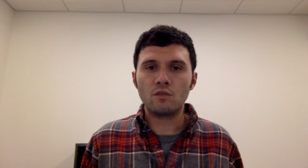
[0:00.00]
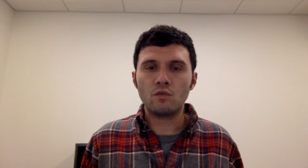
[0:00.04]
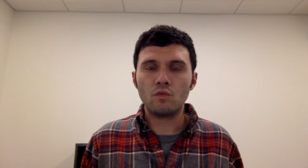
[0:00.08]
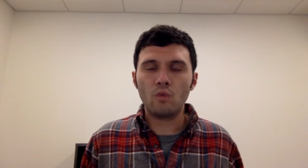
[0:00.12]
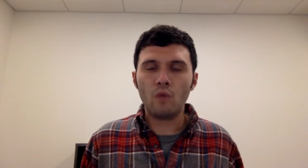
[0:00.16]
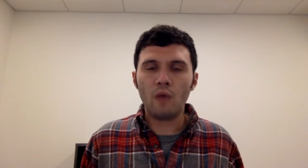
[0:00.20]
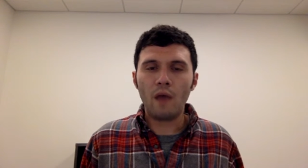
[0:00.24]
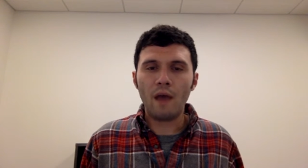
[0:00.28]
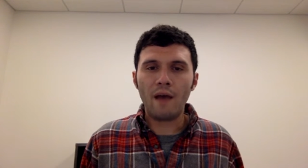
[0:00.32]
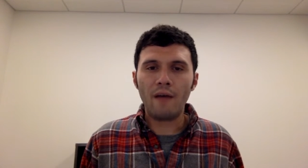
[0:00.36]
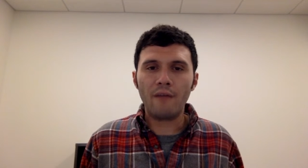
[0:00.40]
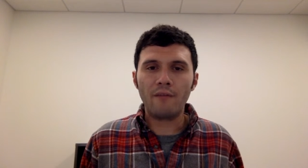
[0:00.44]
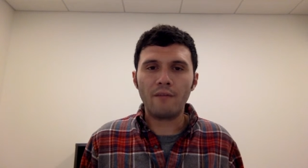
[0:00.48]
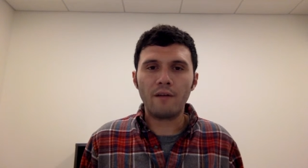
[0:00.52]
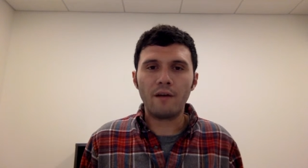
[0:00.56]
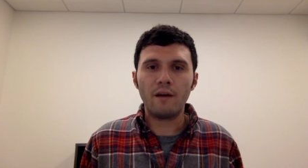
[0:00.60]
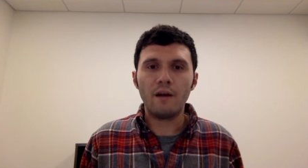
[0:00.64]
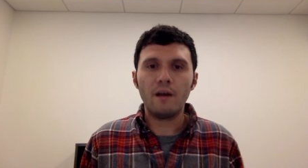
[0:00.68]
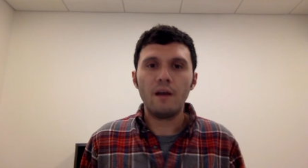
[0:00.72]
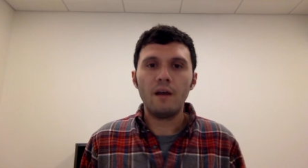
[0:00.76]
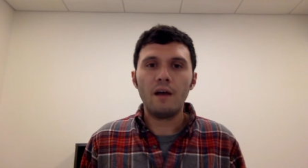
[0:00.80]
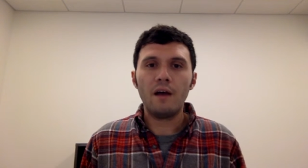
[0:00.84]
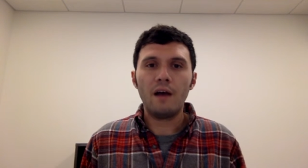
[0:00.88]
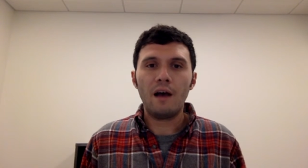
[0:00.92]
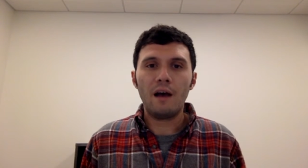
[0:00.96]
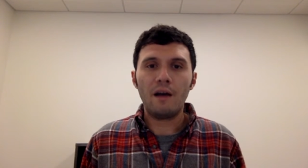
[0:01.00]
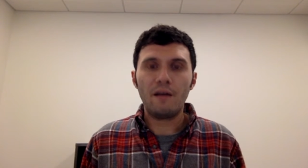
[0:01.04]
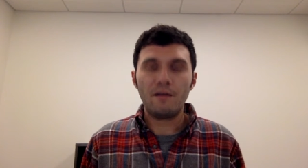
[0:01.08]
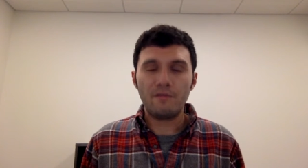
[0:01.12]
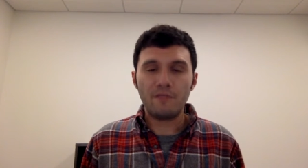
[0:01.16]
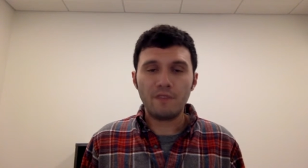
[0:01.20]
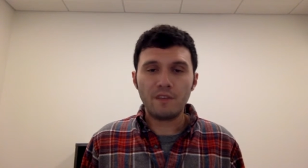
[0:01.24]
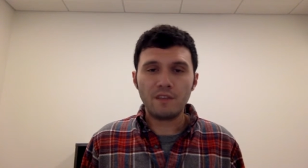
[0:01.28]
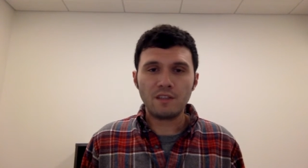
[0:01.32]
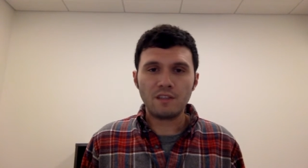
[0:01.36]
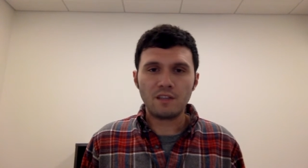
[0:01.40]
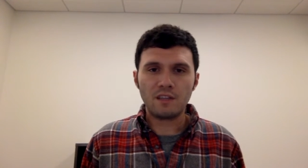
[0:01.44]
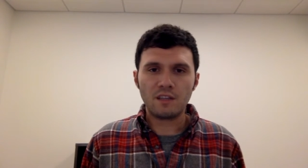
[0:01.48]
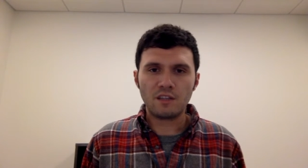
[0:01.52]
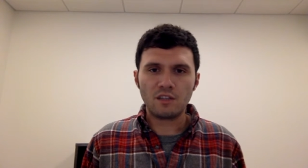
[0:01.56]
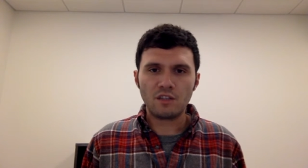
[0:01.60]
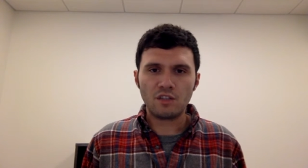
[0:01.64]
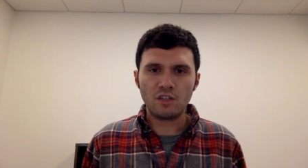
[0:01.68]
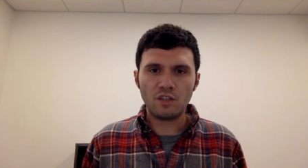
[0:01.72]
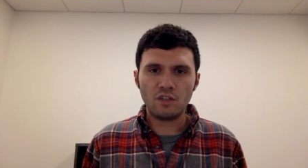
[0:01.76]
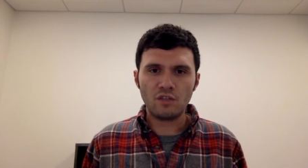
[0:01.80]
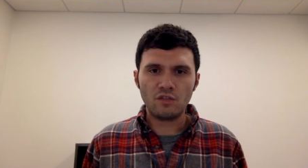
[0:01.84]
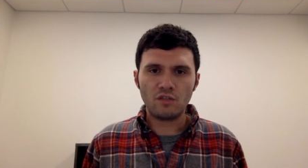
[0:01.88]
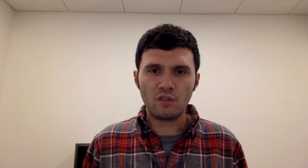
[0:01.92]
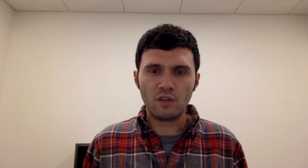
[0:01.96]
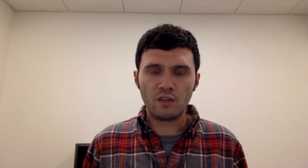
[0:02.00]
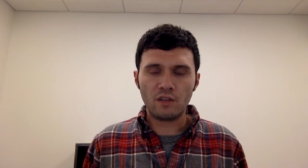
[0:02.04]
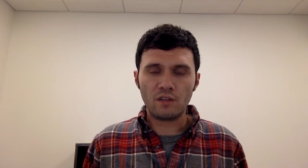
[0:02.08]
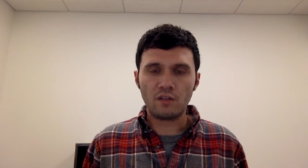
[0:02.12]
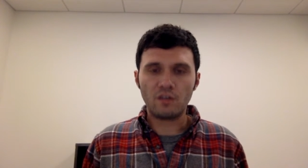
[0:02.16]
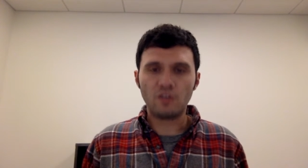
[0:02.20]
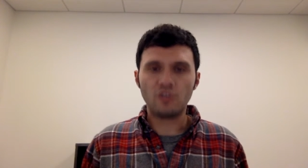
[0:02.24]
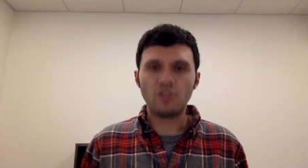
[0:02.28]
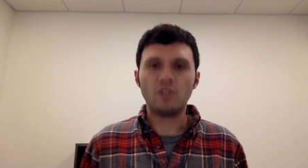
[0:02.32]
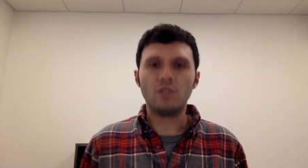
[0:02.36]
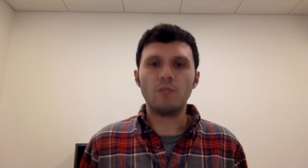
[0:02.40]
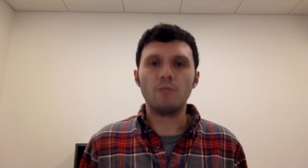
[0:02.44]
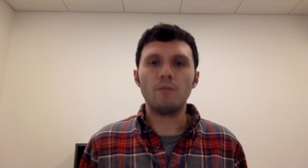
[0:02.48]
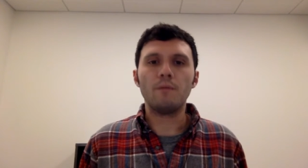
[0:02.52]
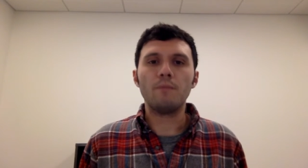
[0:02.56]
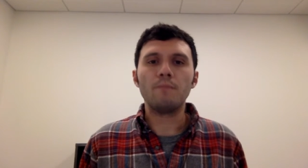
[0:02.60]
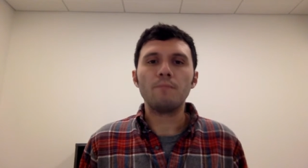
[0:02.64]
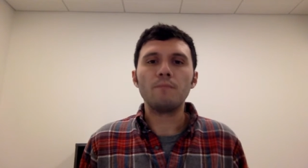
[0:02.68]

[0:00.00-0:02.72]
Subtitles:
to have a fixed exchange rate regime.